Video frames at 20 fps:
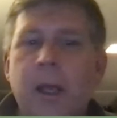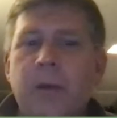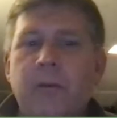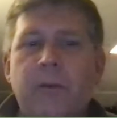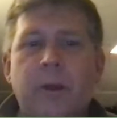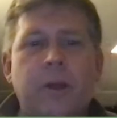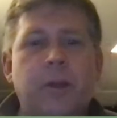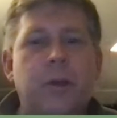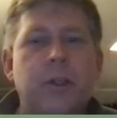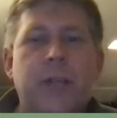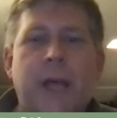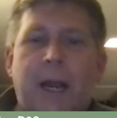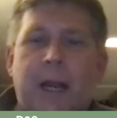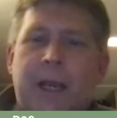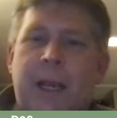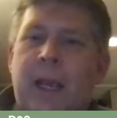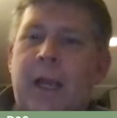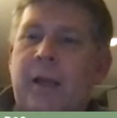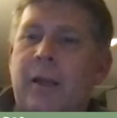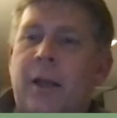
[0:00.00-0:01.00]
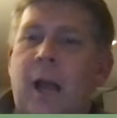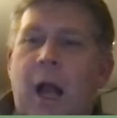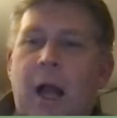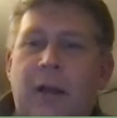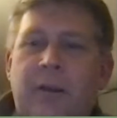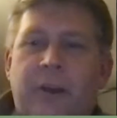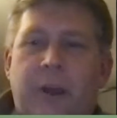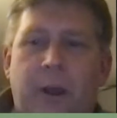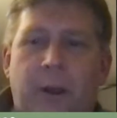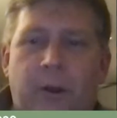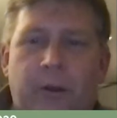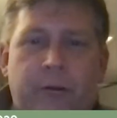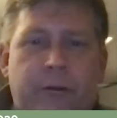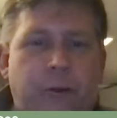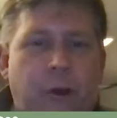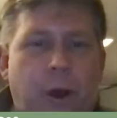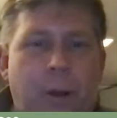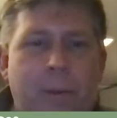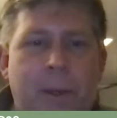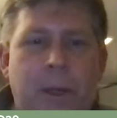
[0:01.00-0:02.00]
Victor's out of canned cocktails,
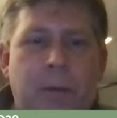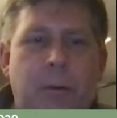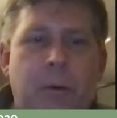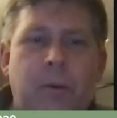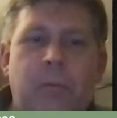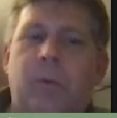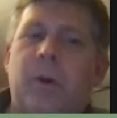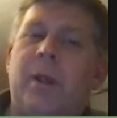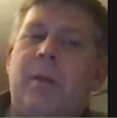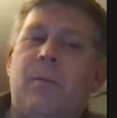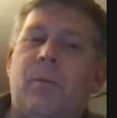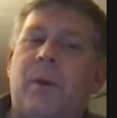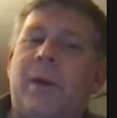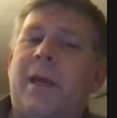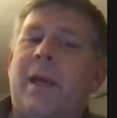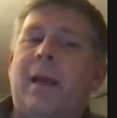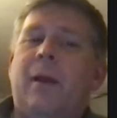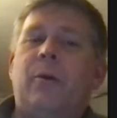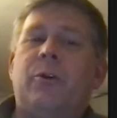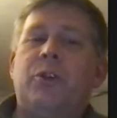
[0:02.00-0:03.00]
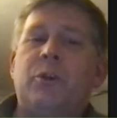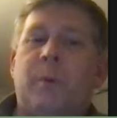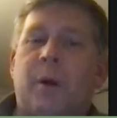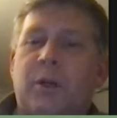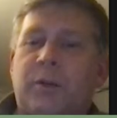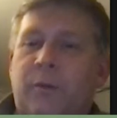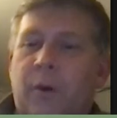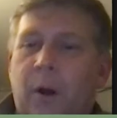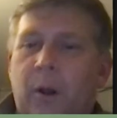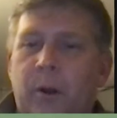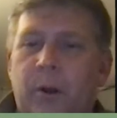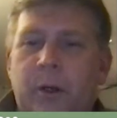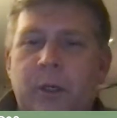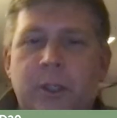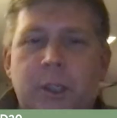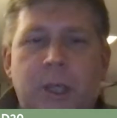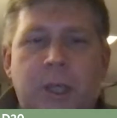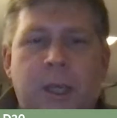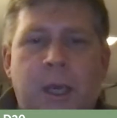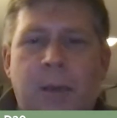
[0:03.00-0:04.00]
so I mean, we can't go too much farther because
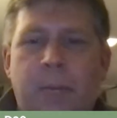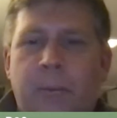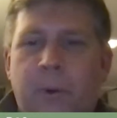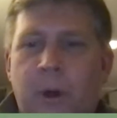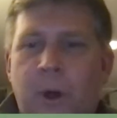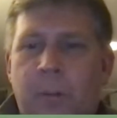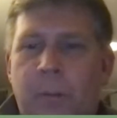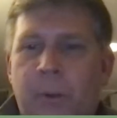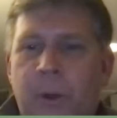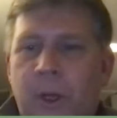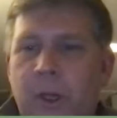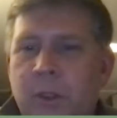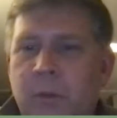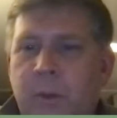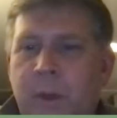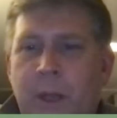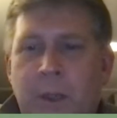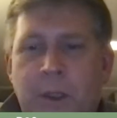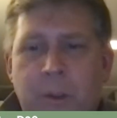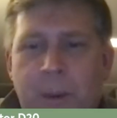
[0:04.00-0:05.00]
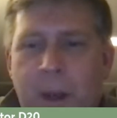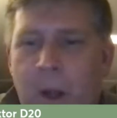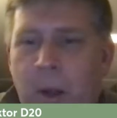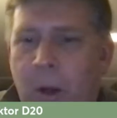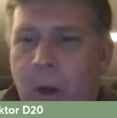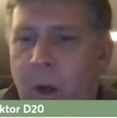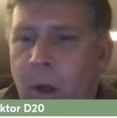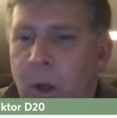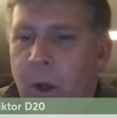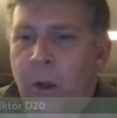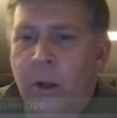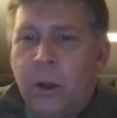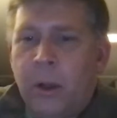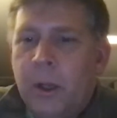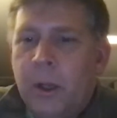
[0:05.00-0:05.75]
he can't put up with us without some alcohol.